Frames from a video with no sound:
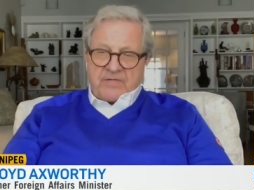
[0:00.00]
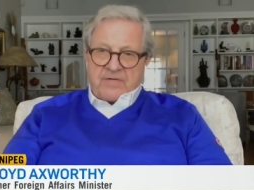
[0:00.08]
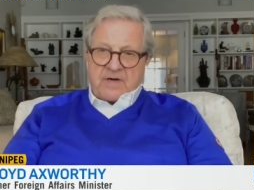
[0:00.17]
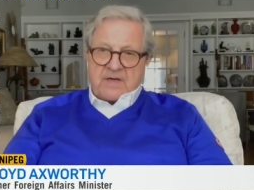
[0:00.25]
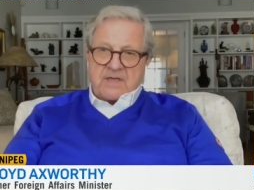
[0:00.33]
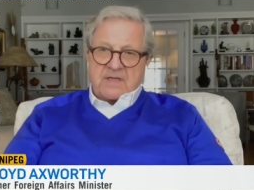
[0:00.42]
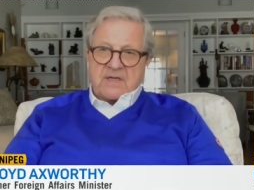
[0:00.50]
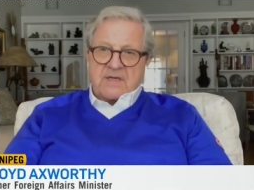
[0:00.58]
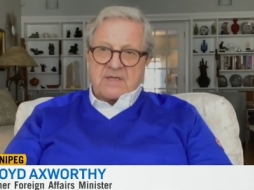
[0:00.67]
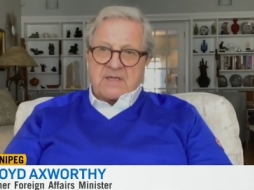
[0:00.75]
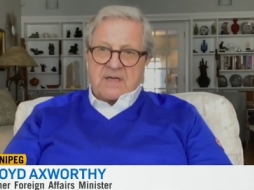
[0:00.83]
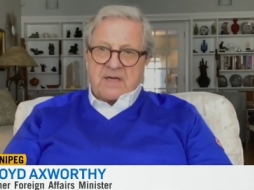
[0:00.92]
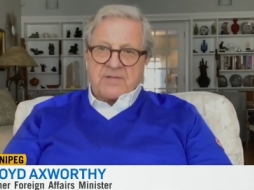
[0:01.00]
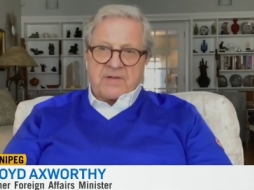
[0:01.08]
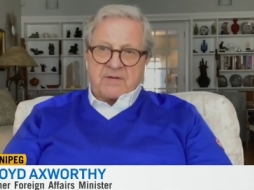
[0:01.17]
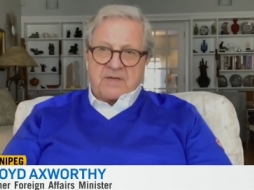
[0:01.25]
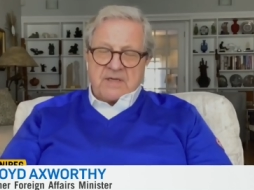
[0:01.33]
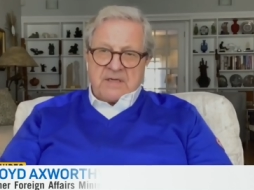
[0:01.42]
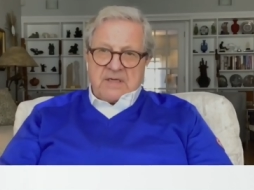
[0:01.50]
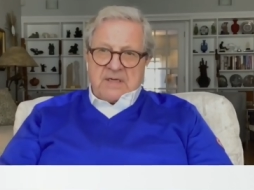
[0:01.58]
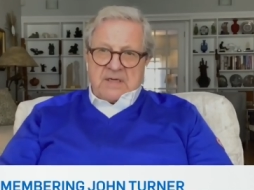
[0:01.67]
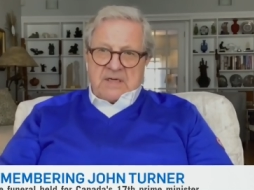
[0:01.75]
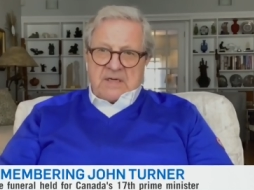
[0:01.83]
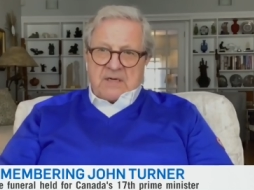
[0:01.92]
fine, and I, I think
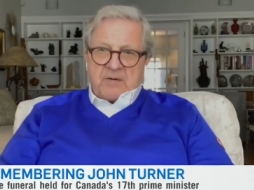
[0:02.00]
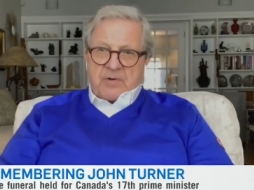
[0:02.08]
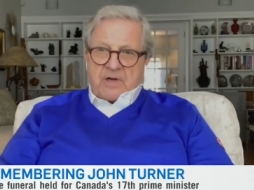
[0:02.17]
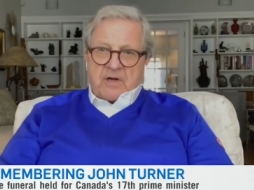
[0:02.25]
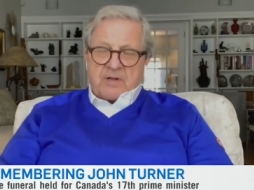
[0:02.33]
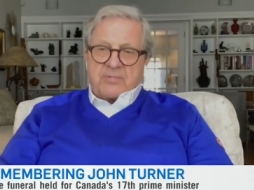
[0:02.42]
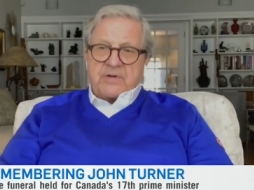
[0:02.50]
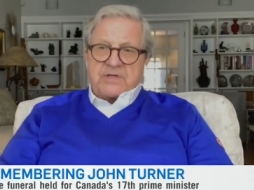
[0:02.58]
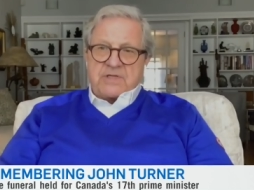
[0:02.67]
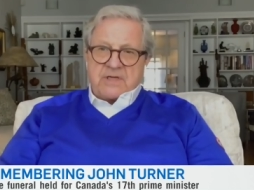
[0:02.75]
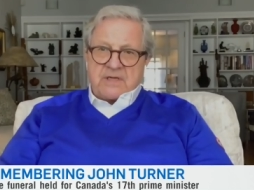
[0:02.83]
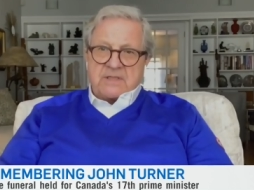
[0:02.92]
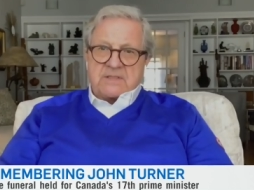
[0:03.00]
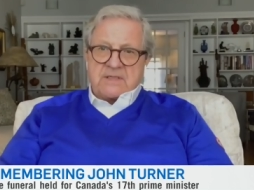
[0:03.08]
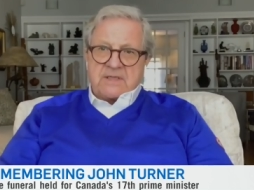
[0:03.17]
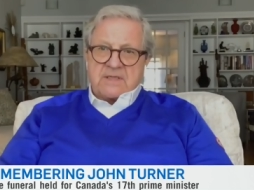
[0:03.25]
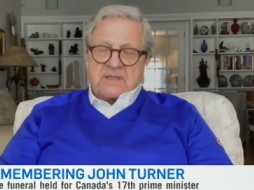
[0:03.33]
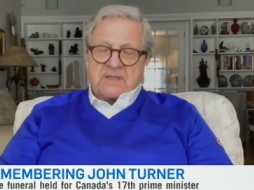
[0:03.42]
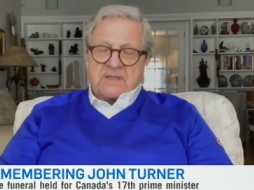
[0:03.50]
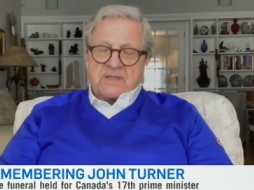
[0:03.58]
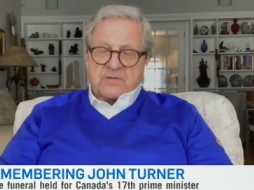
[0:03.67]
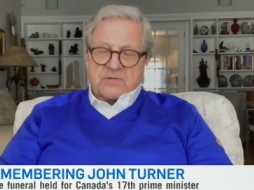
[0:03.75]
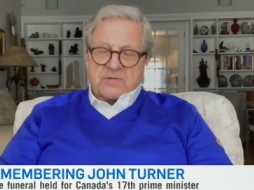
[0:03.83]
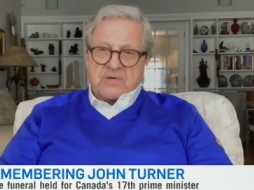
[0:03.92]
we all appreciate uh,
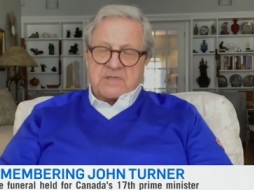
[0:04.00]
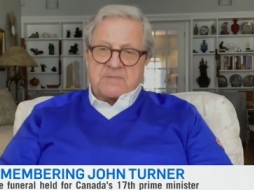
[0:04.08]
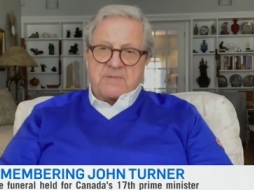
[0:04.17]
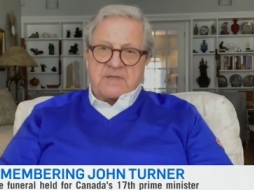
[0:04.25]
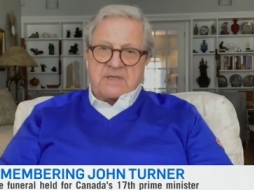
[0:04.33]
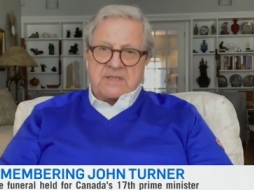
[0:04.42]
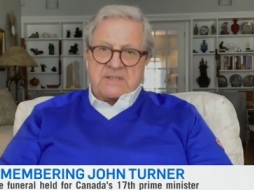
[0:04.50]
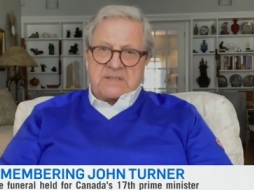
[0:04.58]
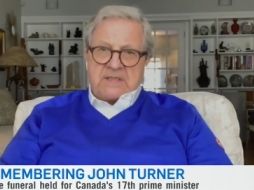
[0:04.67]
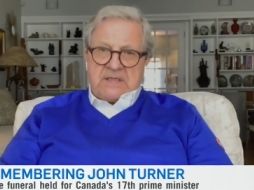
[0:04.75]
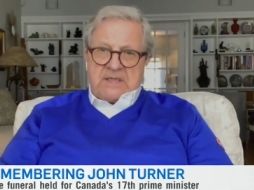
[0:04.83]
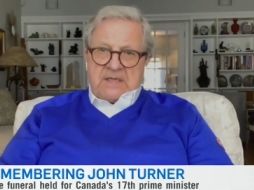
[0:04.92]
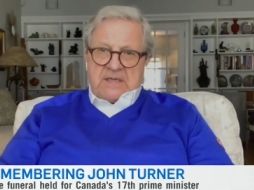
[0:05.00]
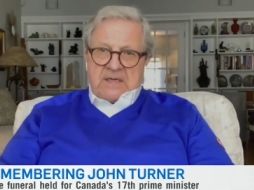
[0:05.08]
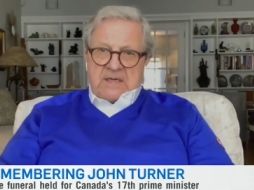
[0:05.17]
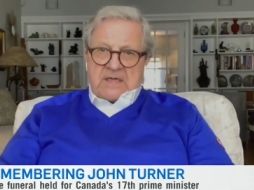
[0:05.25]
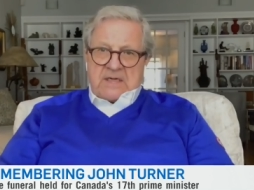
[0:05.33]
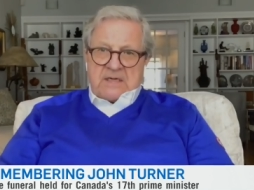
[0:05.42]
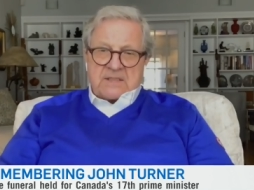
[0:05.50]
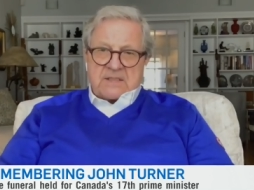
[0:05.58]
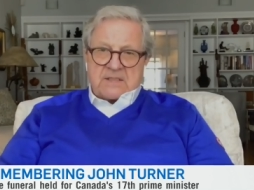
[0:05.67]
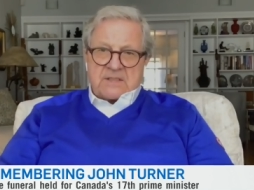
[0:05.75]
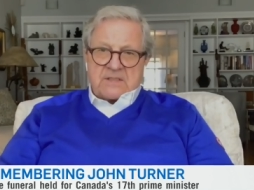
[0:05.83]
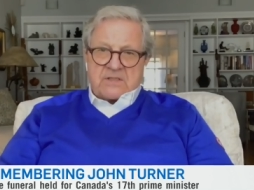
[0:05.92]
those words because uh,
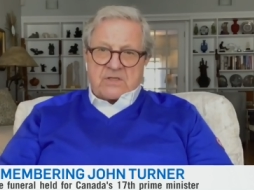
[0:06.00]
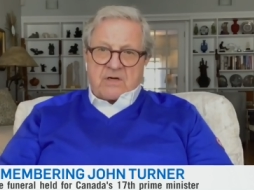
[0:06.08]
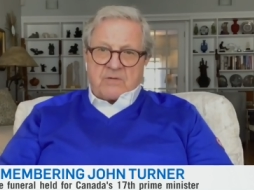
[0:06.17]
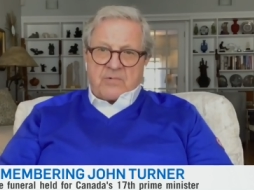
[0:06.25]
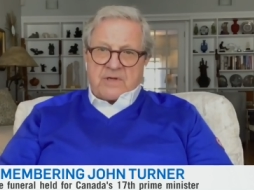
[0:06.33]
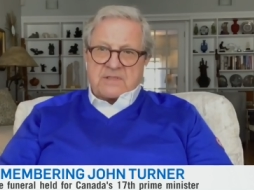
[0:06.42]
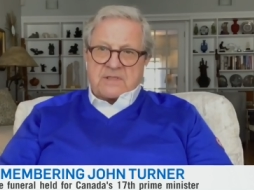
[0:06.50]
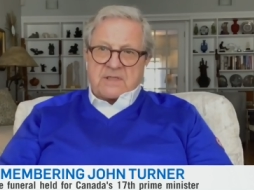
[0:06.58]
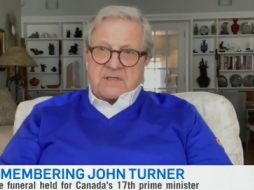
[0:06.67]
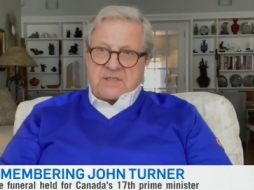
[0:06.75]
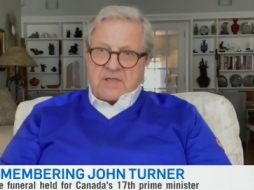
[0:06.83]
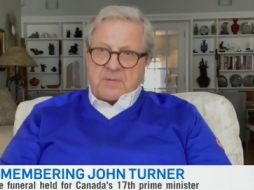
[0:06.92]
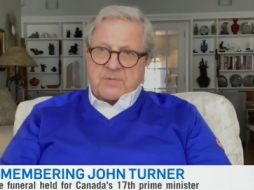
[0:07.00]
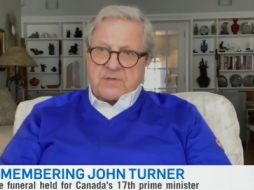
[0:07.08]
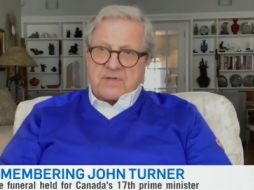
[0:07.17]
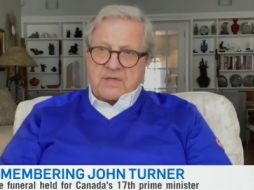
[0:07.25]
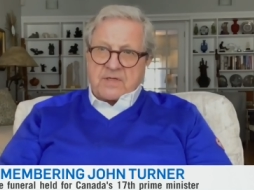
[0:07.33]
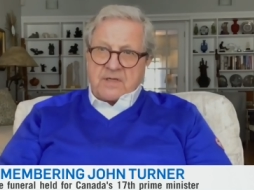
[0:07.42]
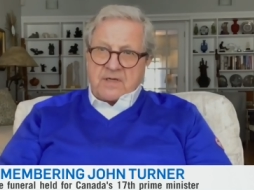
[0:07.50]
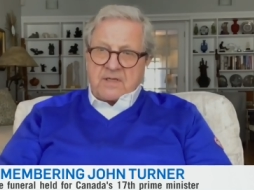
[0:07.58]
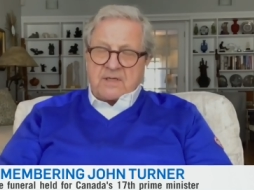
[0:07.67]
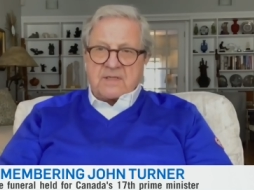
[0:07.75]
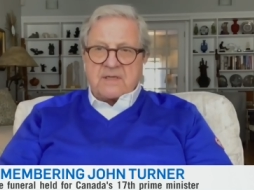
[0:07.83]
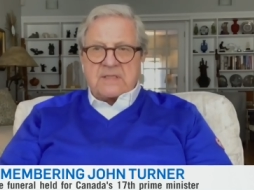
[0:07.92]
John was an exceptional
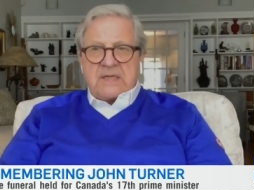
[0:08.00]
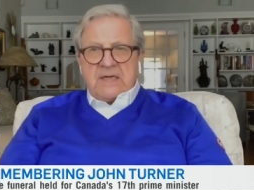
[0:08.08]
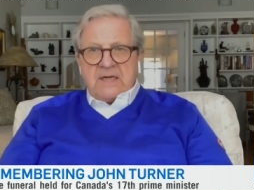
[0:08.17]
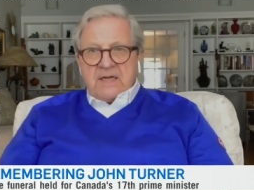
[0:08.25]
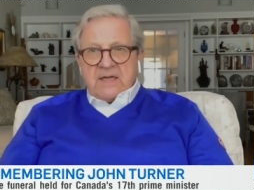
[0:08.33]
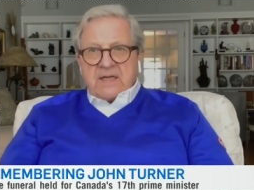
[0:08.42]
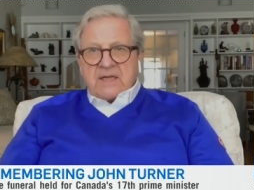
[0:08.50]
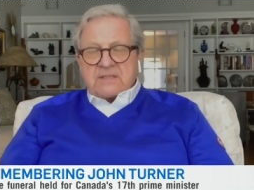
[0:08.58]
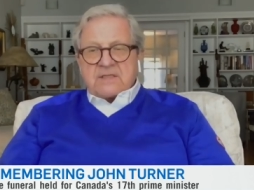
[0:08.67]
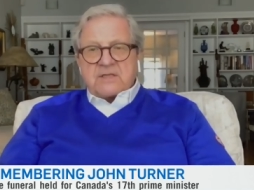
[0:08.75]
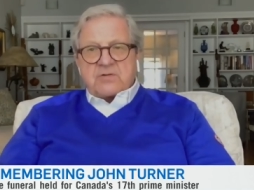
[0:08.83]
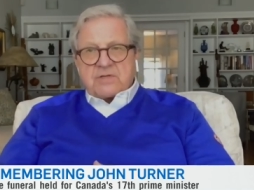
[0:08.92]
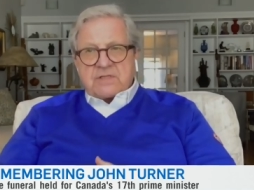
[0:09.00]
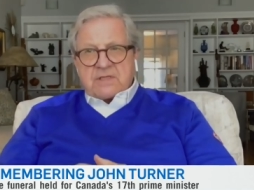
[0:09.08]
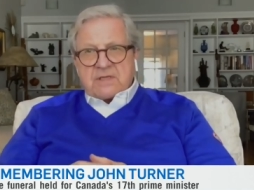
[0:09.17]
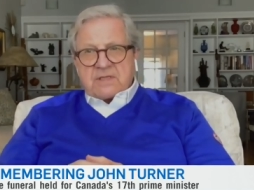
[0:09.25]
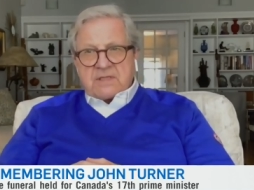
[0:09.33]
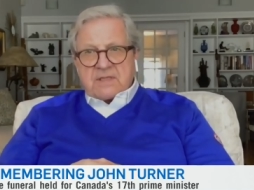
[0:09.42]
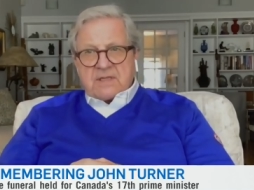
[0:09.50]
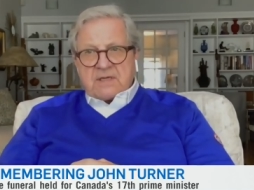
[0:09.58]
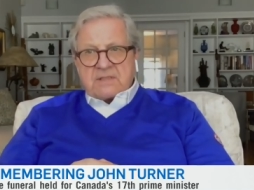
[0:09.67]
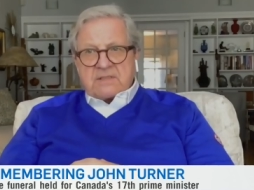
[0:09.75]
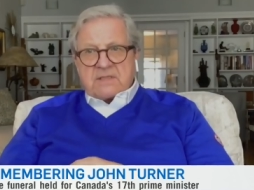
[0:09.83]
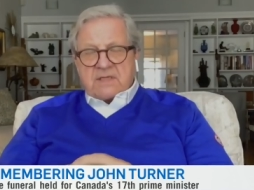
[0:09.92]
Canadian. And it's interesting
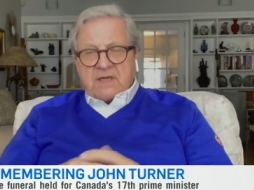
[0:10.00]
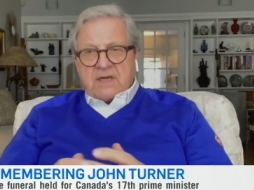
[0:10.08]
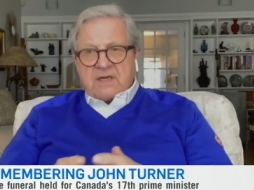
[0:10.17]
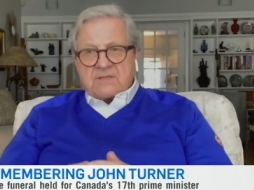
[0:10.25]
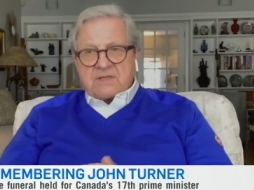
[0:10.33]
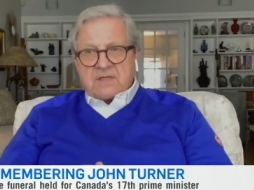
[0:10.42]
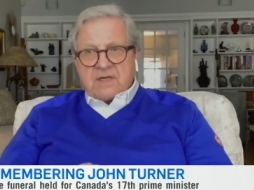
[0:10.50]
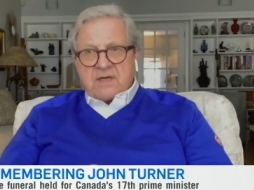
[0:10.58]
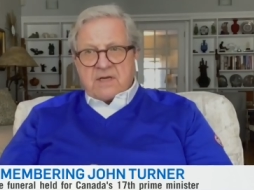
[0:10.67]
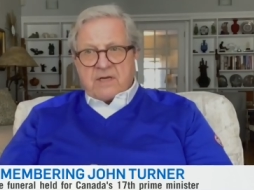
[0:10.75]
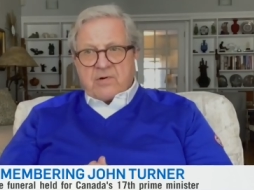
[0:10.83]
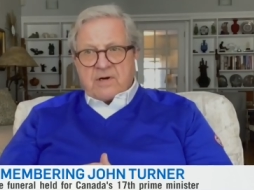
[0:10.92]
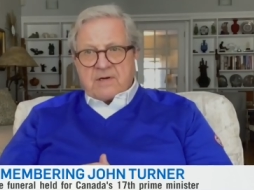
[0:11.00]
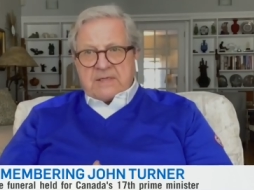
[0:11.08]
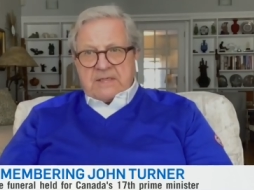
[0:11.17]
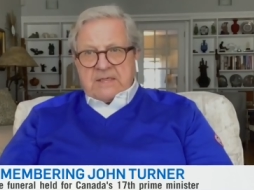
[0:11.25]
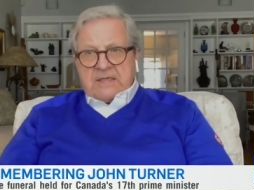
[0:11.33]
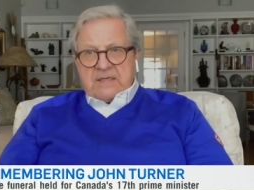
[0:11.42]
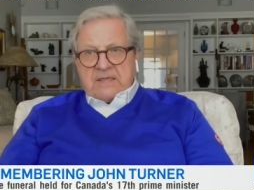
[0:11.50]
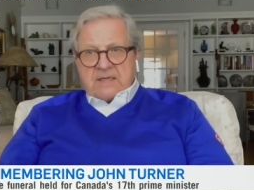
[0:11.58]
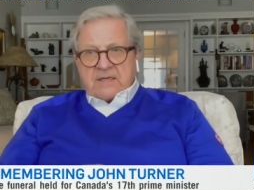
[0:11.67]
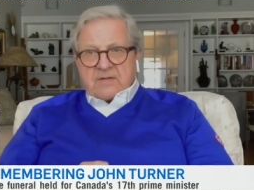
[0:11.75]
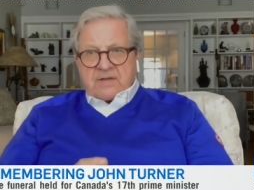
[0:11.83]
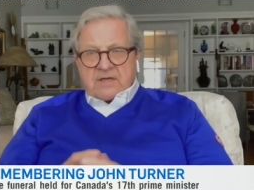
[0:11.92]
that today is a day where
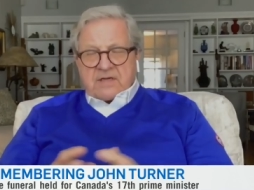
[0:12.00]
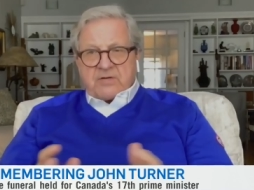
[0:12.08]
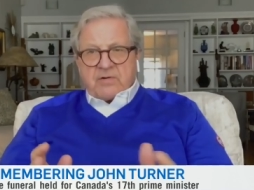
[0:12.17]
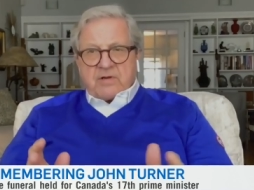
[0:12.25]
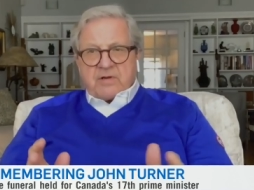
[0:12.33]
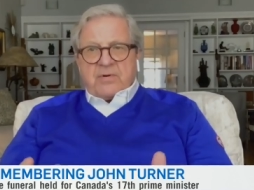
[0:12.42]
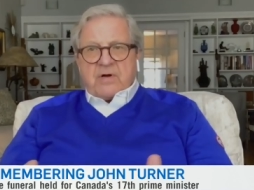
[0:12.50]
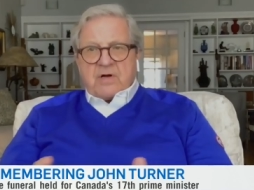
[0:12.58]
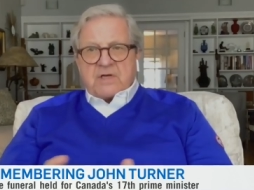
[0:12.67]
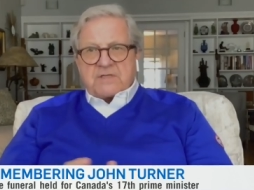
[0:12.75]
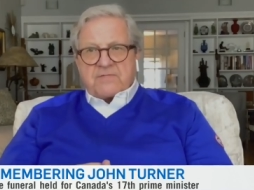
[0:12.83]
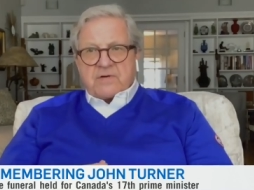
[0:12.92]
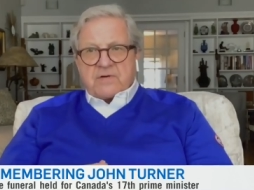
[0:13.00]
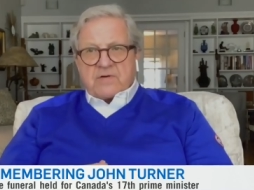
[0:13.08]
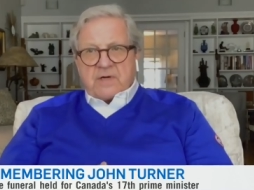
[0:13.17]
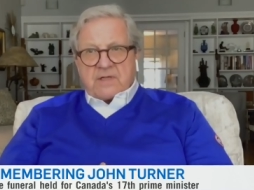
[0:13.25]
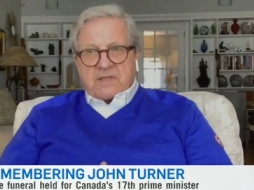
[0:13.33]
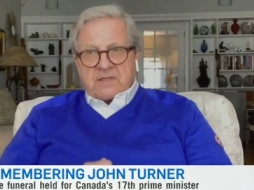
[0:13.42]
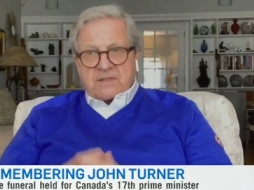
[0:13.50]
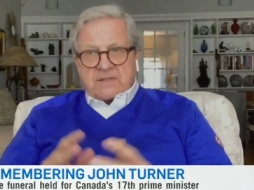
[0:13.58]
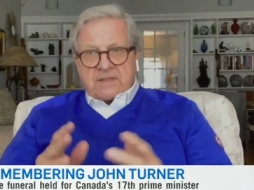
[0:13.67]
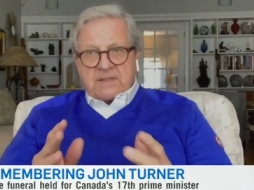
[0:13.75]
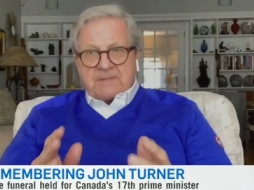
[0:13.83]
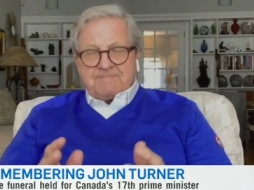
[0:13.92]
you uh, know, the country can pause for a while and
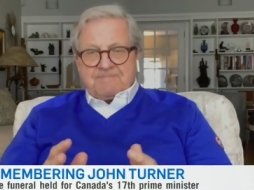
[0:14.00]
uh,